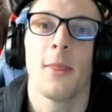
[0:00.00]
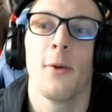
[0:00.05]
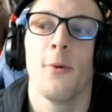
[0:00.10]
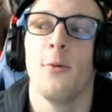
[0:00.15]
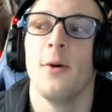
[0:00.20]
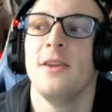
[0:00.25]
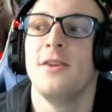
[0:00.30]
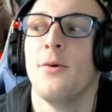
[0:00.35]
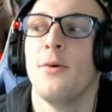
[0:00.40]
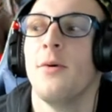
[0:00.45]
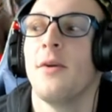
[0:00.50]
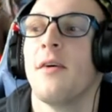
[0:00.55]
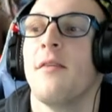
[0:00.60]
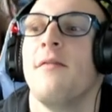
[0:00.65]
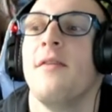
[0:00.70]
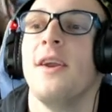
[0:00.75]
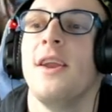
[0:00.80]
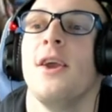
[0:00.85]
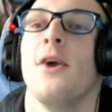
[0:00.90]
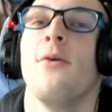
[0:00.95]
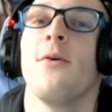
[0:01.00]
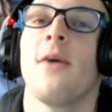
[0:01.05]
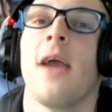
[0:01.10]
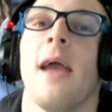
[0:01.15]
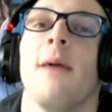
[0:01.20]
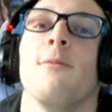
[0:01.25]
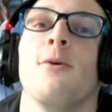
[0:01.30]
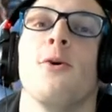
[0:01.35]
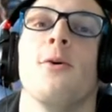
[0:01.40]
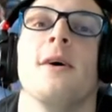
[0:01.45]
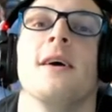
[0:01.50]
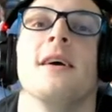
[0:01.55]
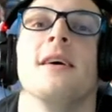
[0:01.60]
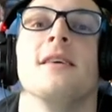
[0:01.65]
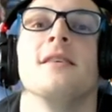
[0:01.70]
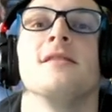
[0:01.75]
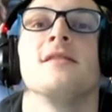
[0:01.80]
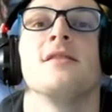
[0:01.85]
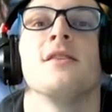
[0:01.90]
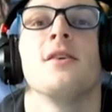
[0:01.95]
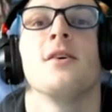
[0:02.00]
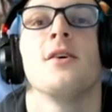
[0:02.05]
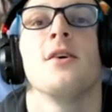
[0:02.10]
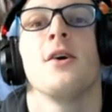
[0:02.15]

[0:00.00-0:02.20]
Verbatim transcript: we doing a video game quiz